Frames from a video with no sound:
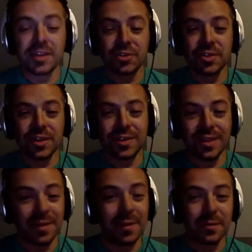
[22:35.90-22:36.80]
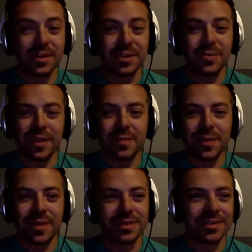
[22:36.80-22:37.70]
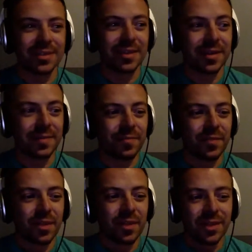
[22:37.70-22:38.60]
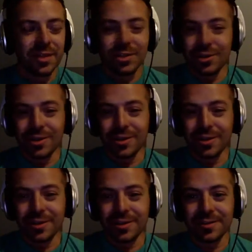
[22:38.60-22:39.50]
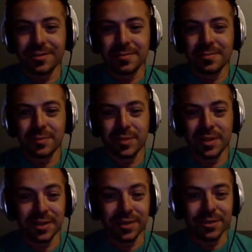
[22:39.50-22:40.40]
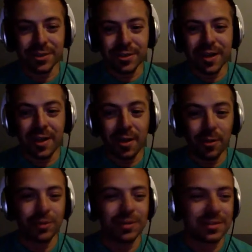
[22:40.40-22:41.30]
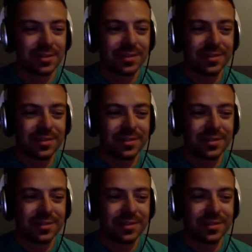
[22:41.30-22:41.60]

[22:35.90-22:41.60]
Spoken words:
interesting. I'm glad you bring it up because Turner owned